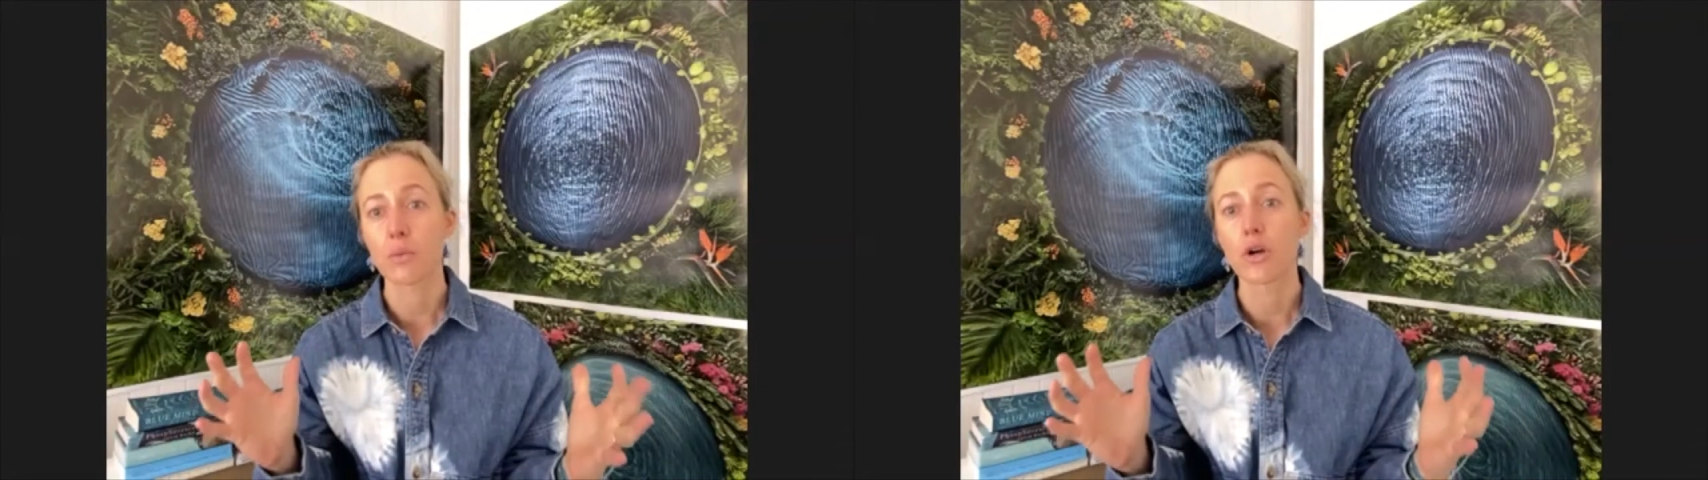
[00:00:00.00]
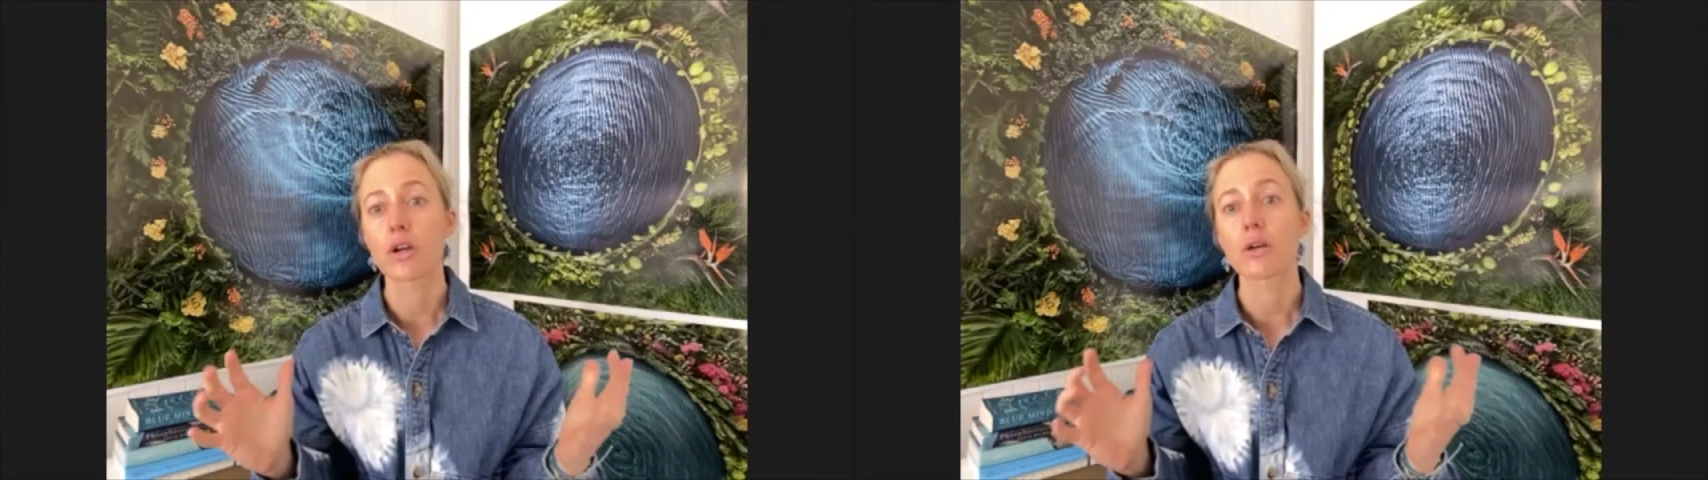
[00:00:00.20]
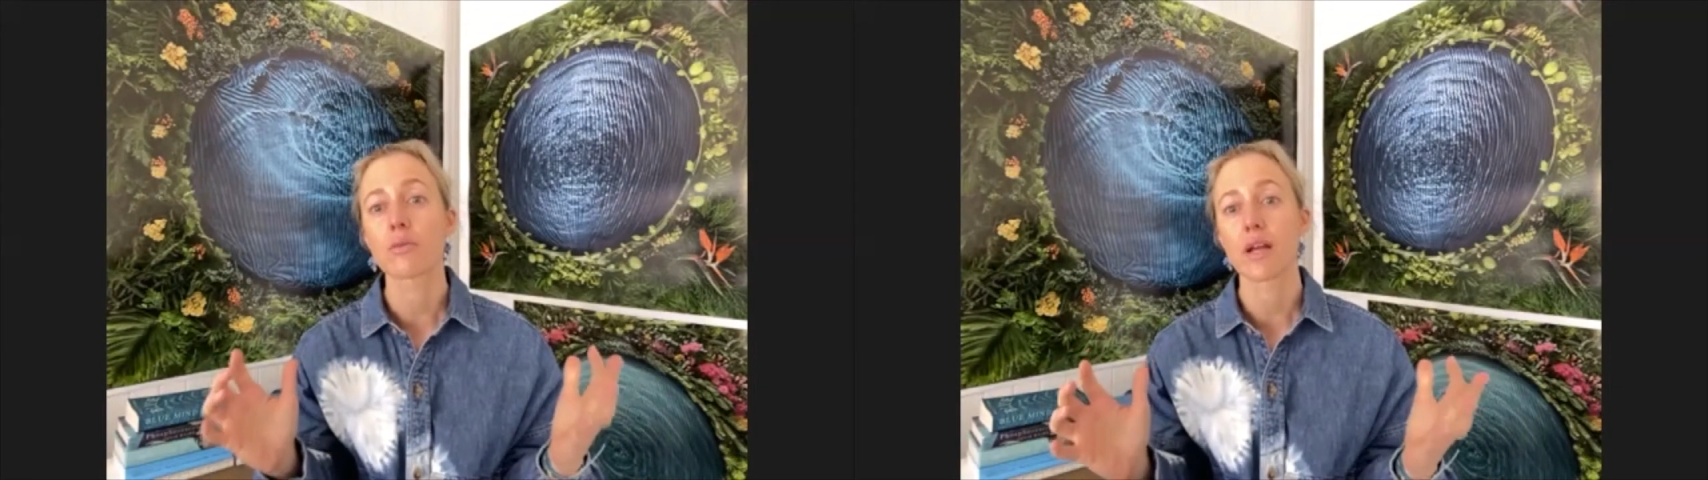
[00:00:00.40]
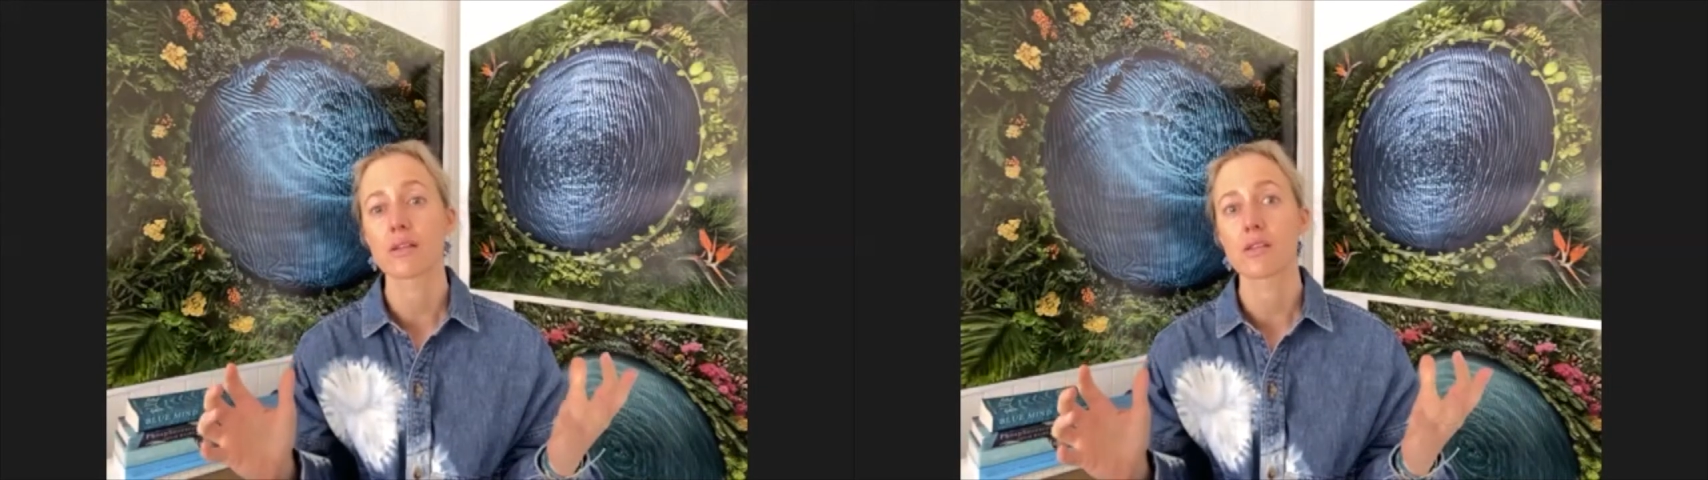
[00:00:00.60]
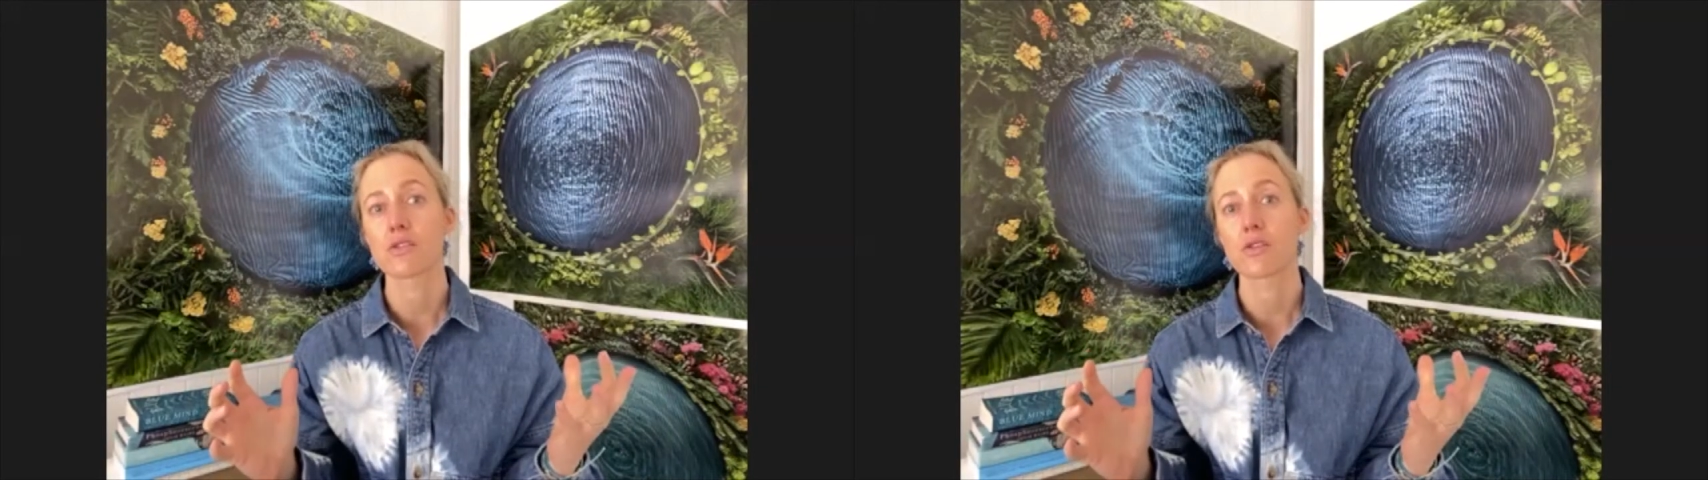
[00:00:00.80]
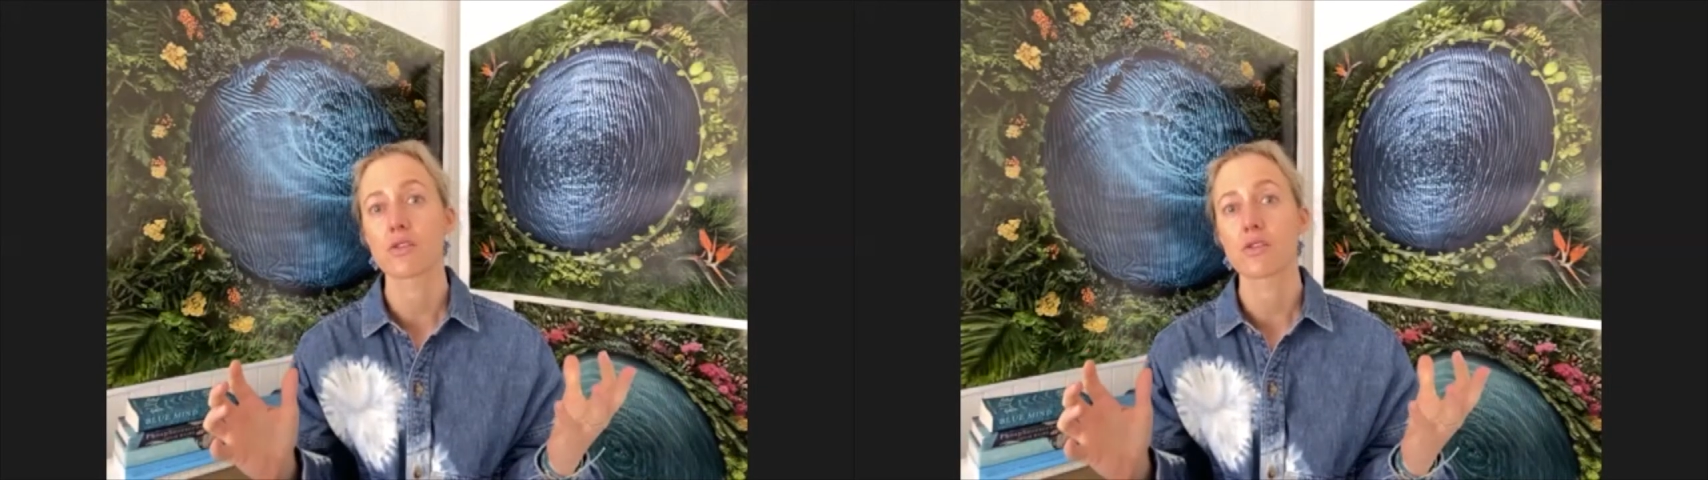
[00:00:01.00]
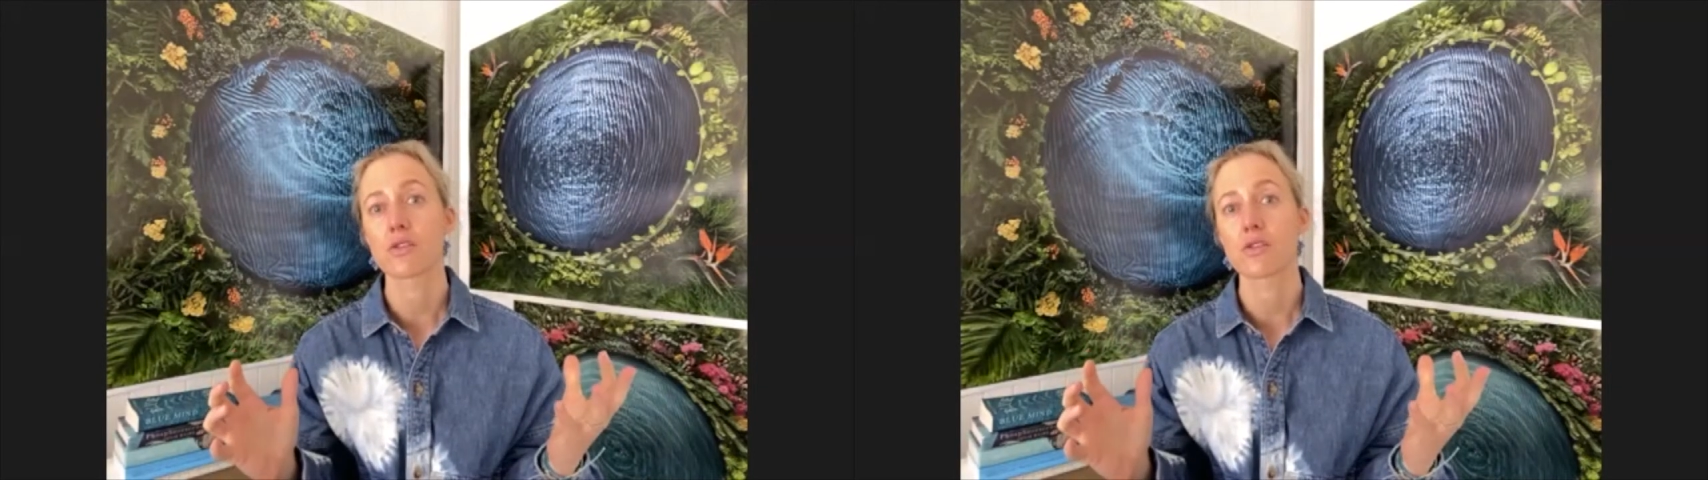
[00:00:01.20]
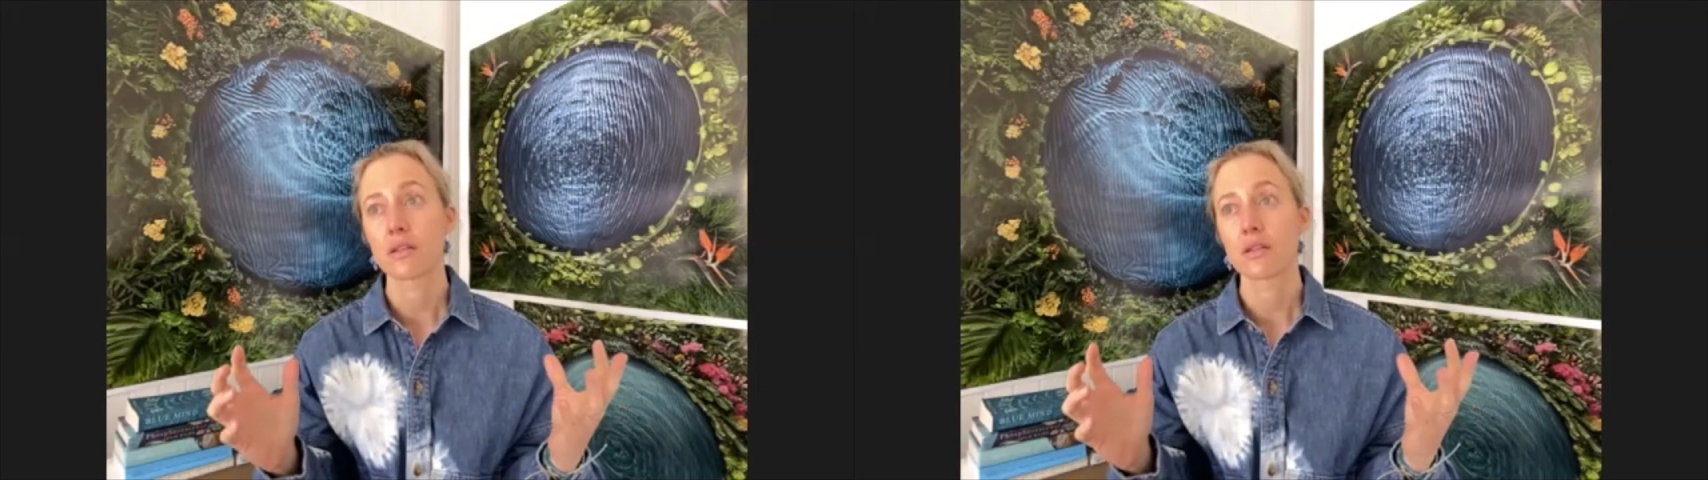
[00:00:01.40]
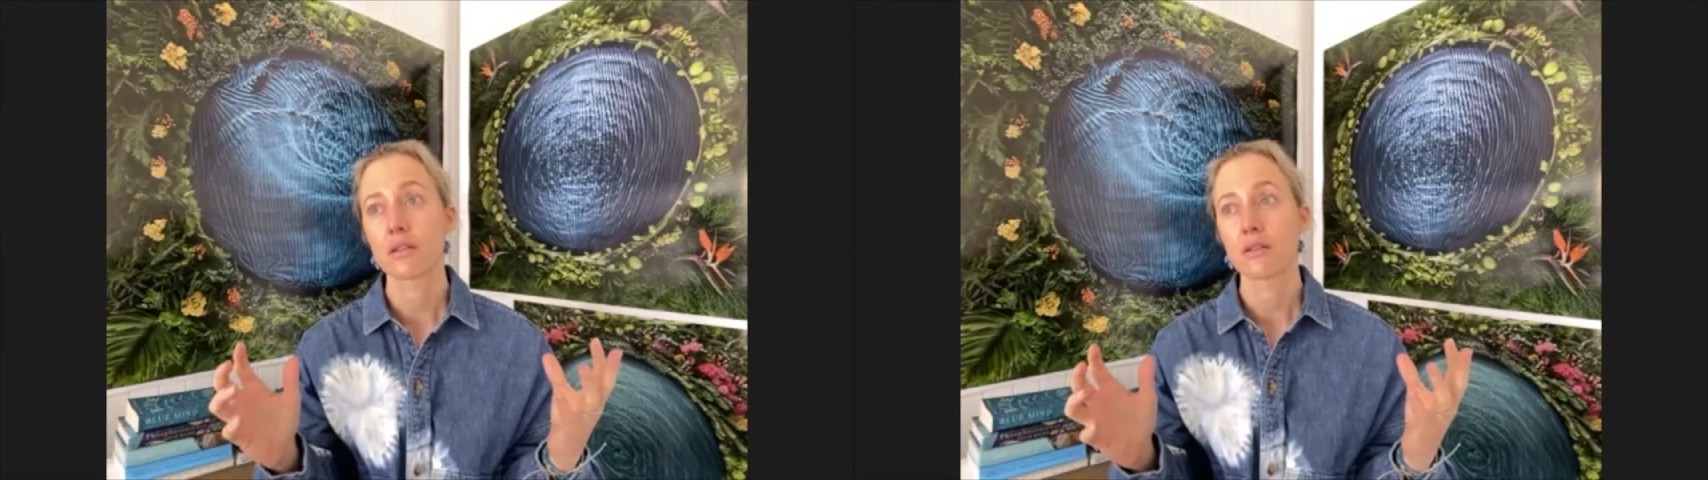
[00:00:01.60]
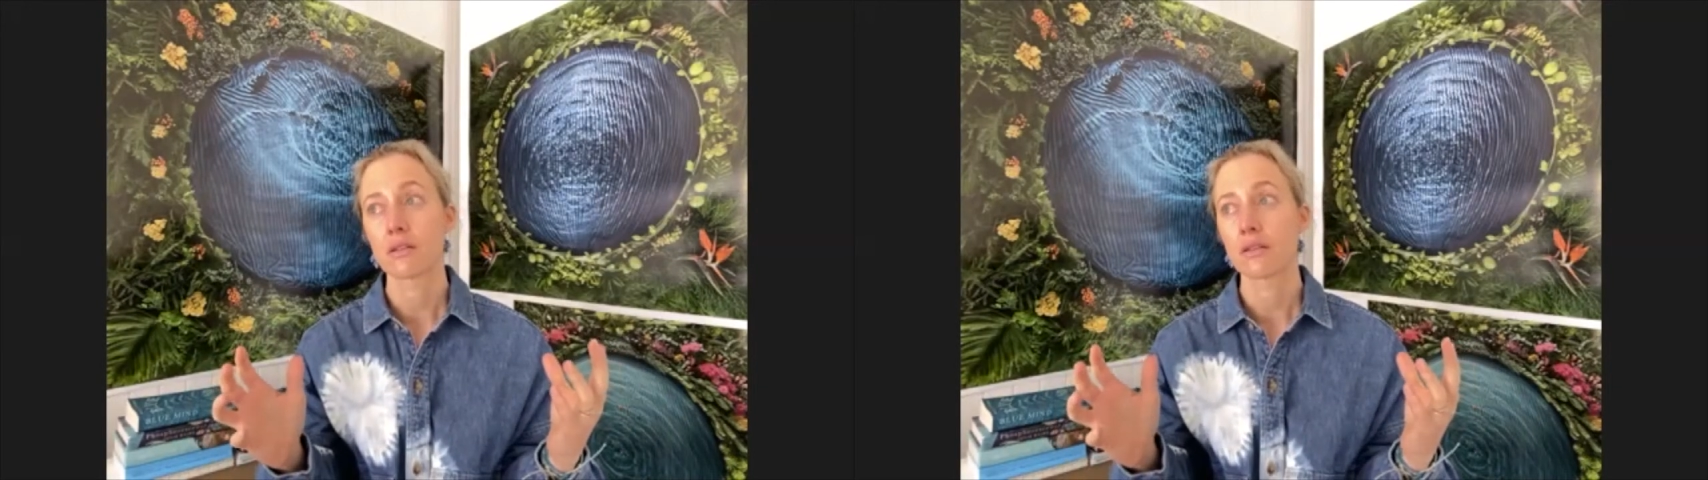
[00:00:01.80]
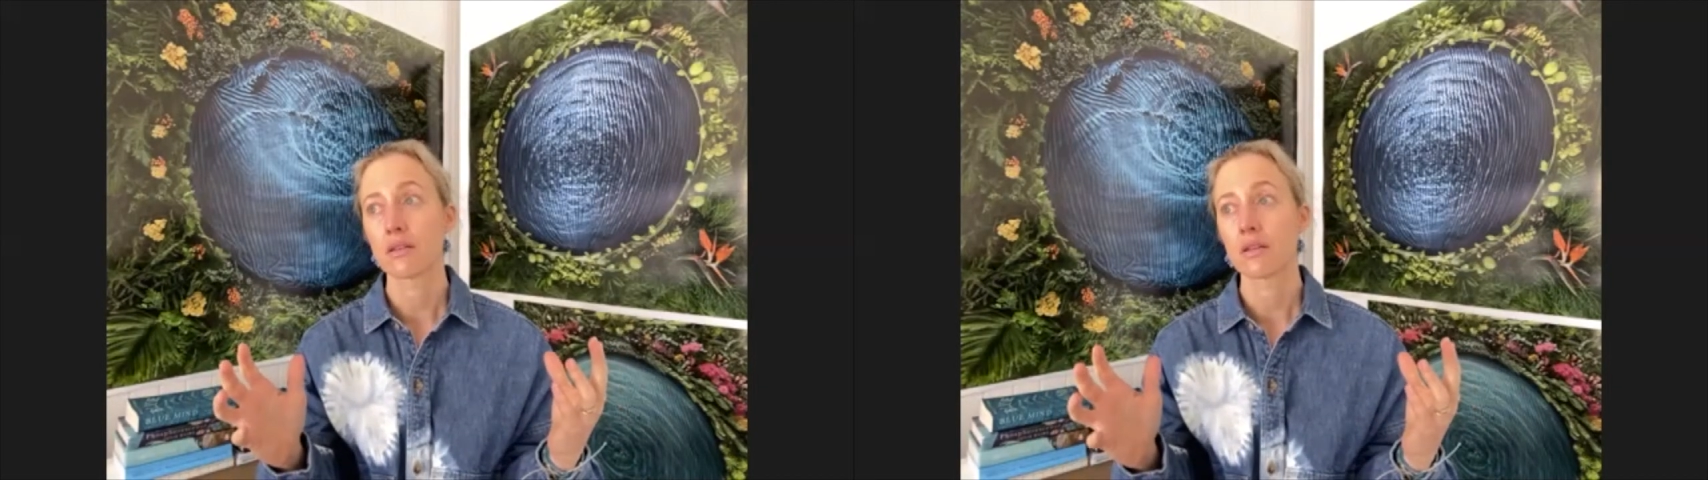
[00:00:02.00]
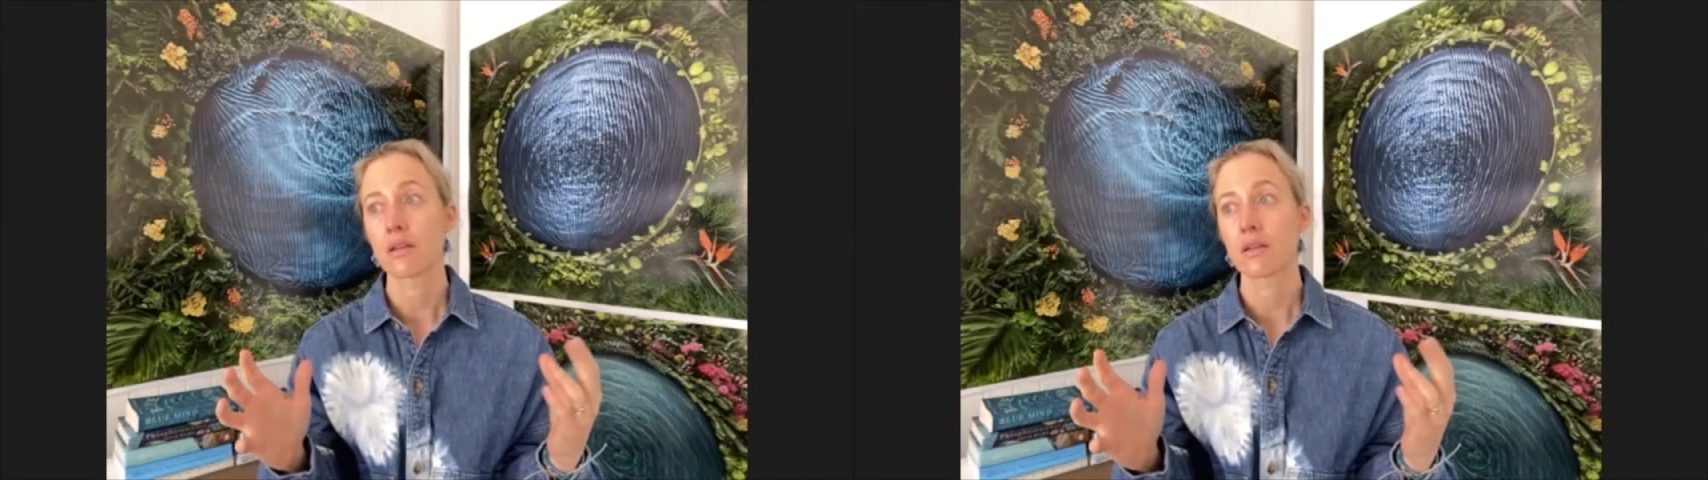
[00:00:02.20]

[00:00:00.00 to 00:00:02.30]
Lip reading: work around a circle that